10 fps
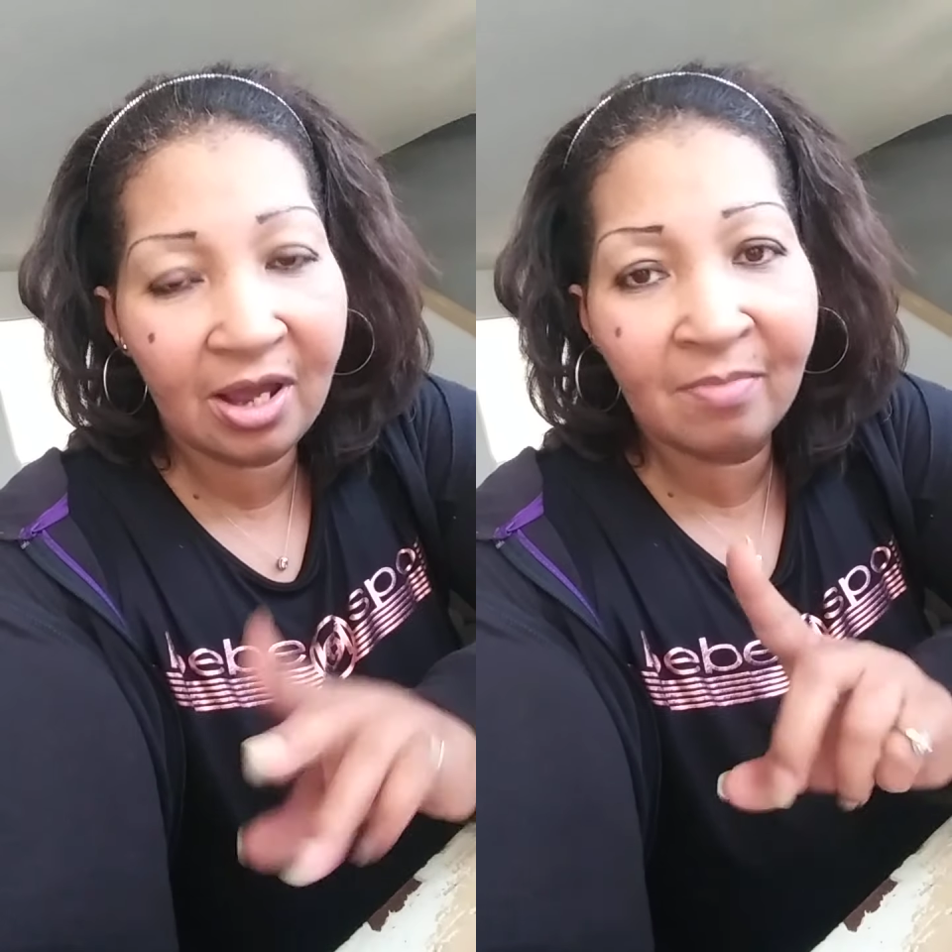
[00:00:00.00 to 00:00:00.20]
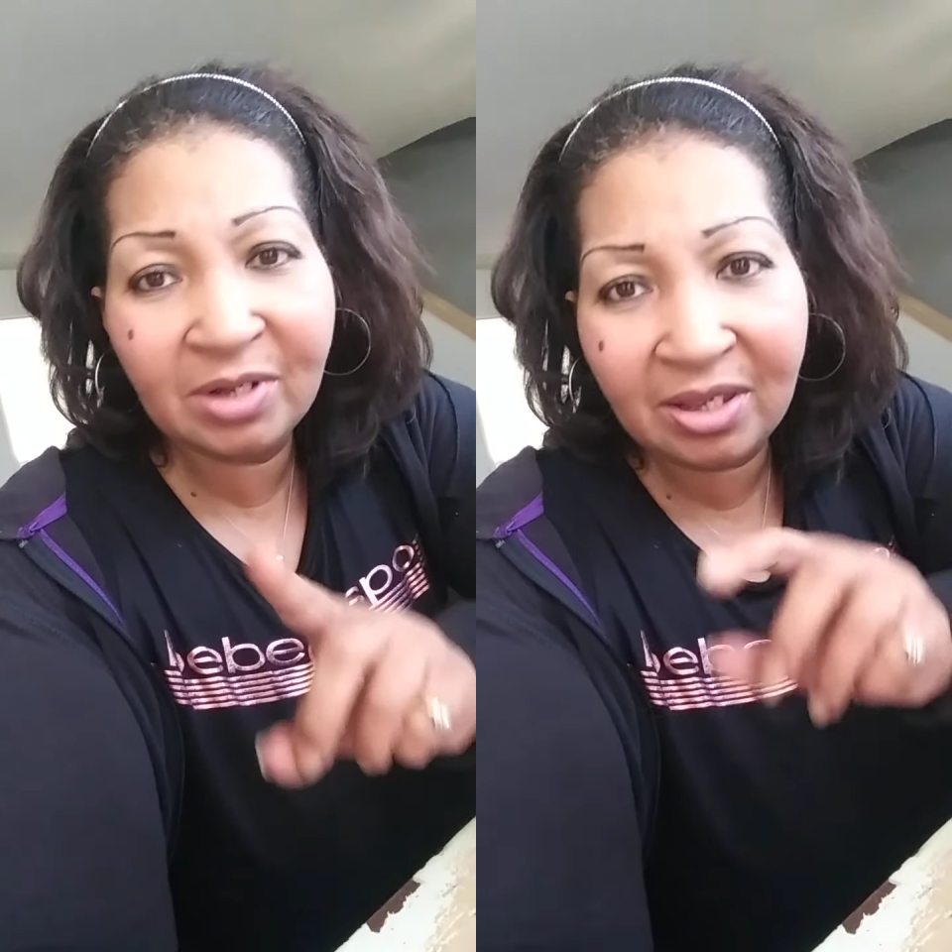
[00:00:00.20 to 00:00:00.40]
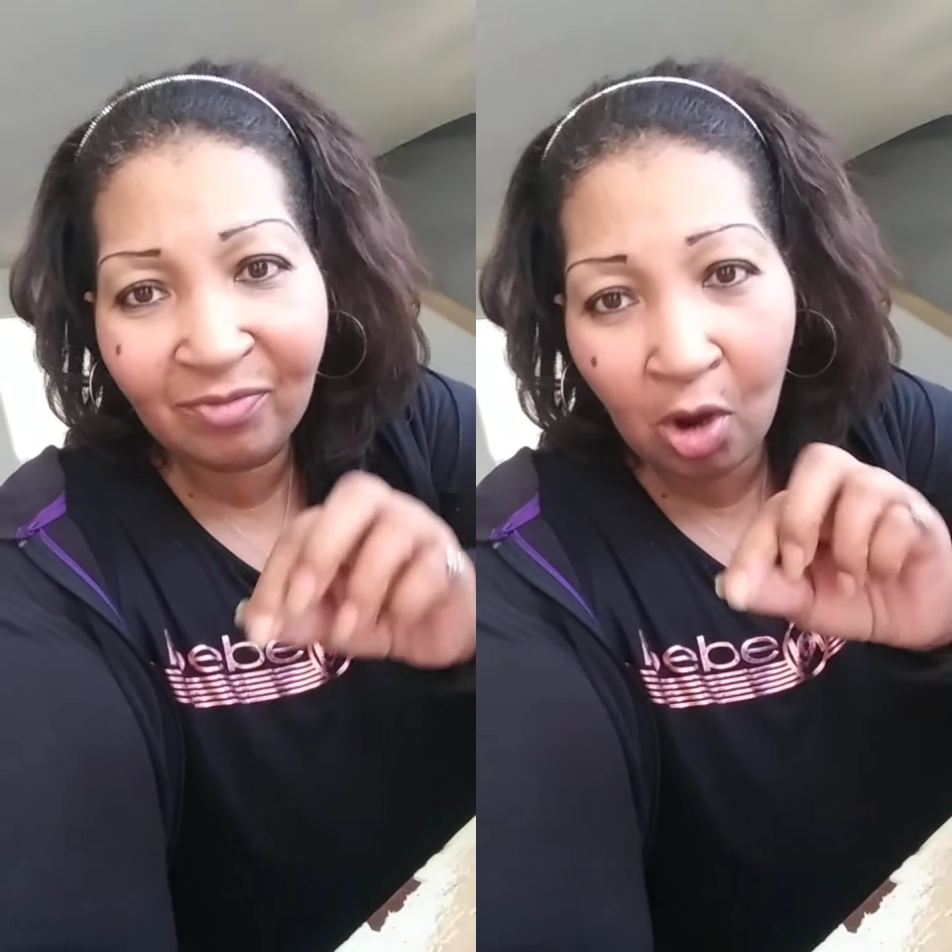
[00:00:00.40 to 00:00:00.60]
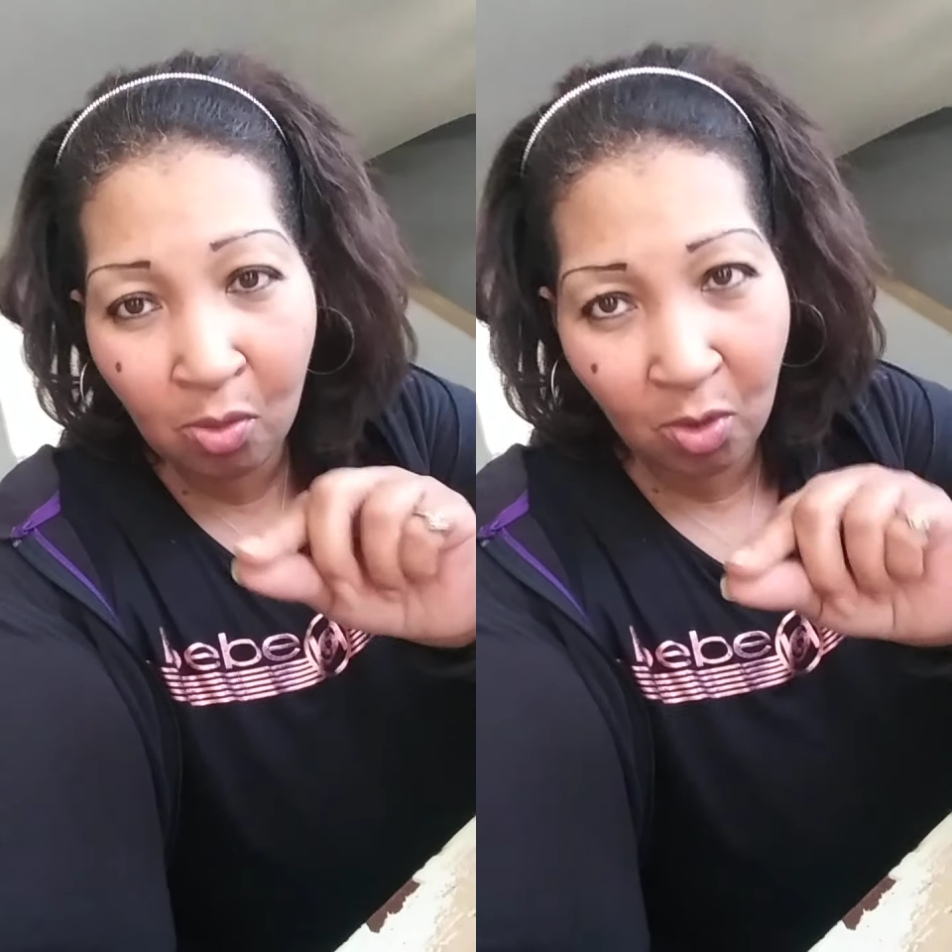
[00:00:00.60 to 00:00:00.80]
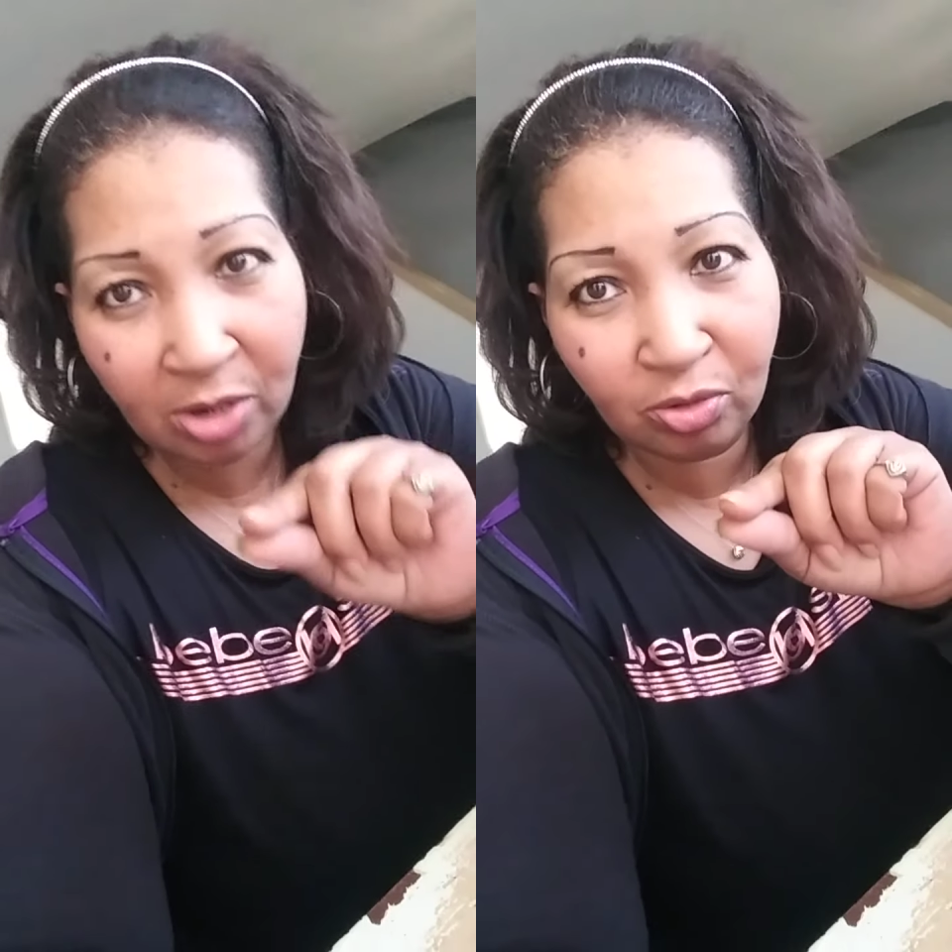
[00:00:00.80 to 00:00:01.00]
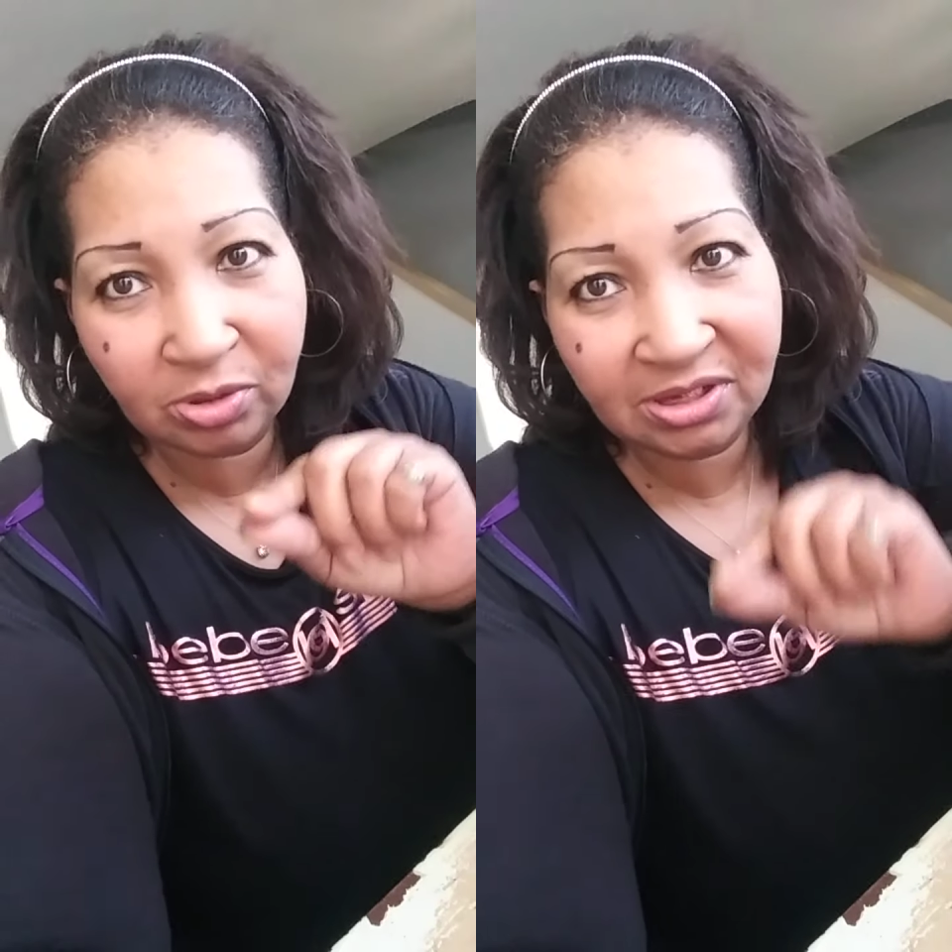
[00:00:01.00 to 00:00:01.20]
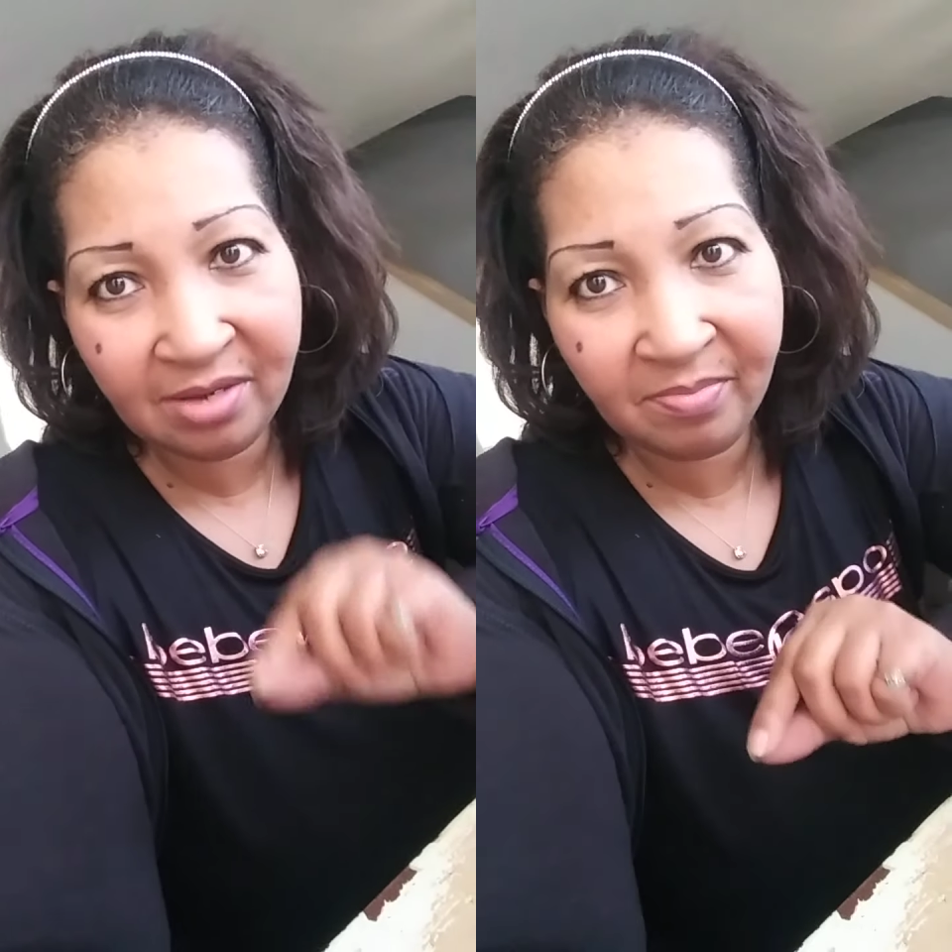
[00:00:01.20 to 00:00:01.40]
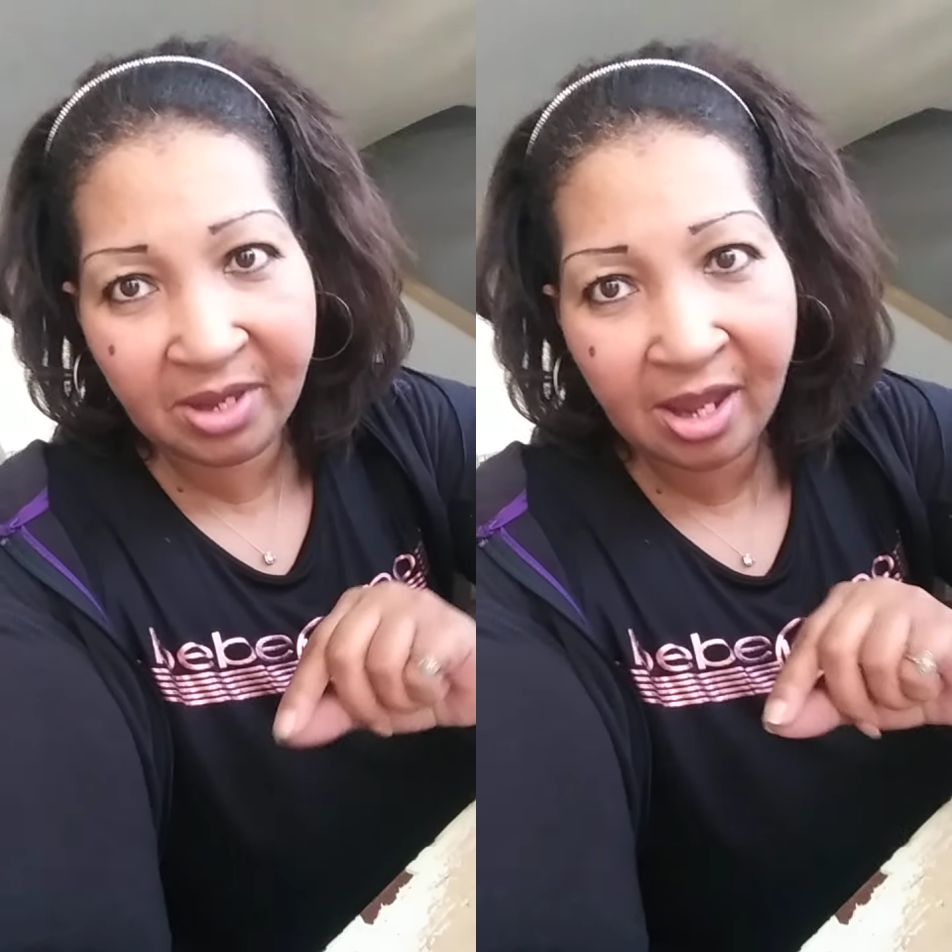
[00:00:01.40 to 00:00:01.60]
I'm going to give y'all one little
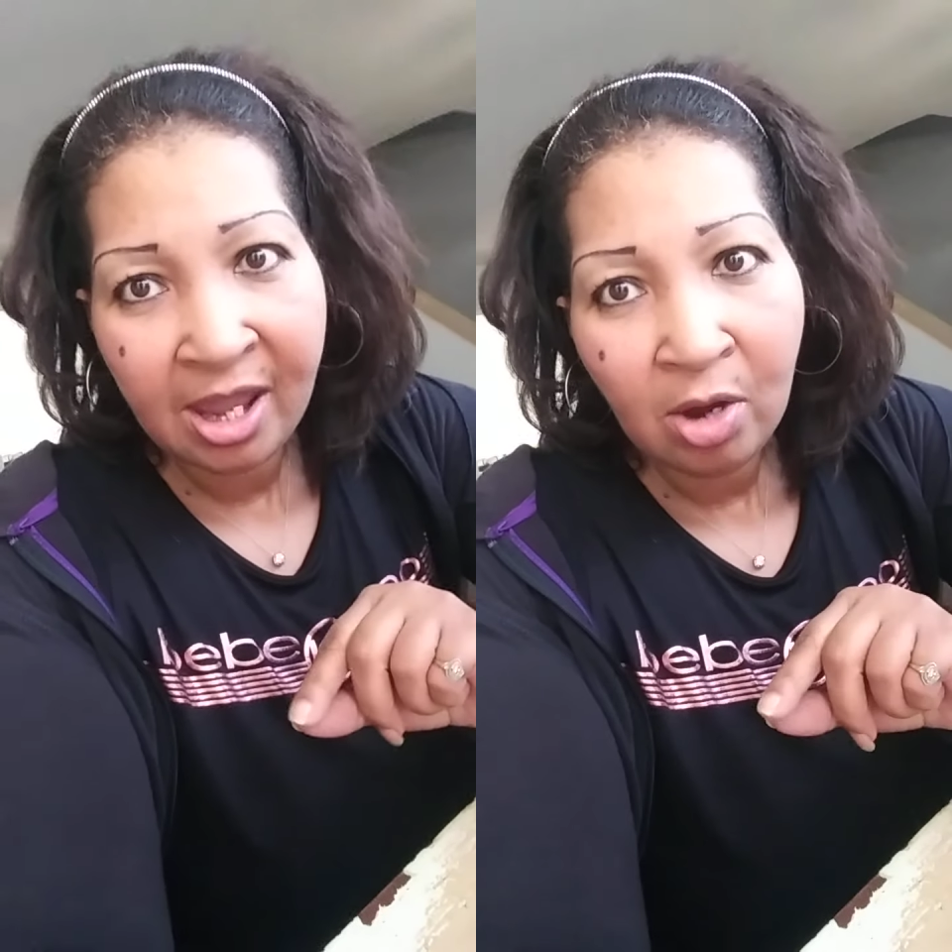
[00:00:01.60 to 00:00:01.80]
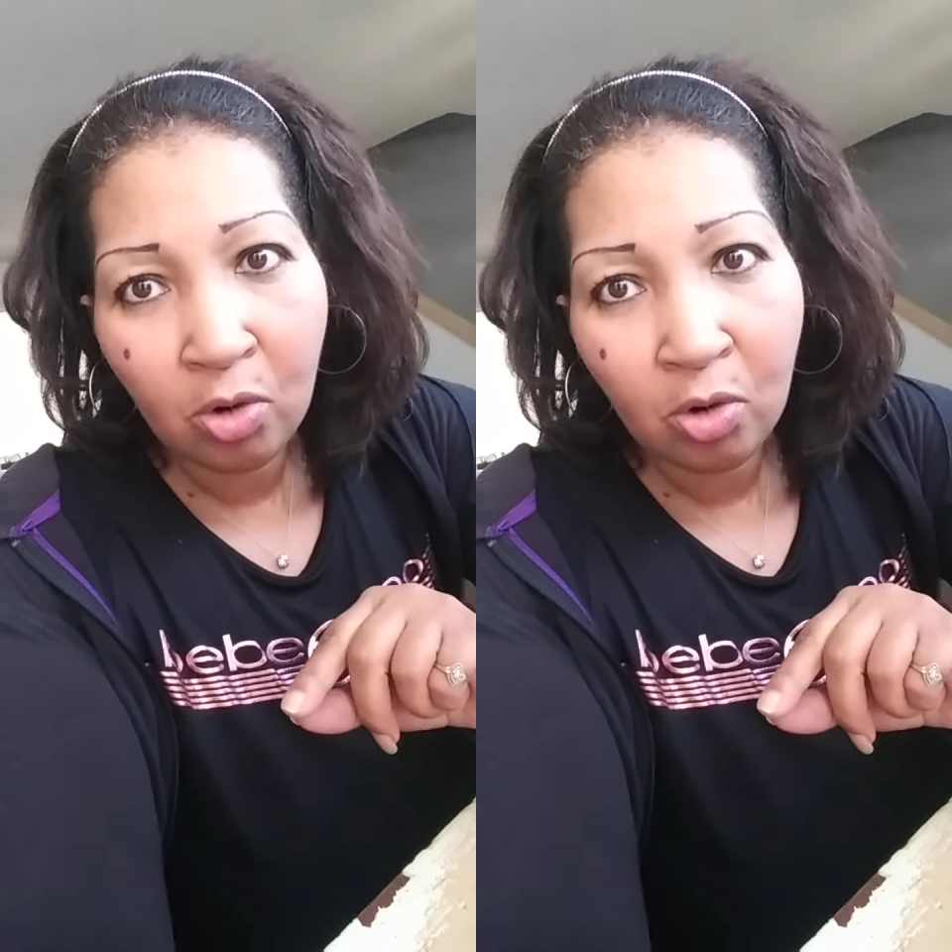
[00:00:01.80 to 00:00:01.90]
tidbit.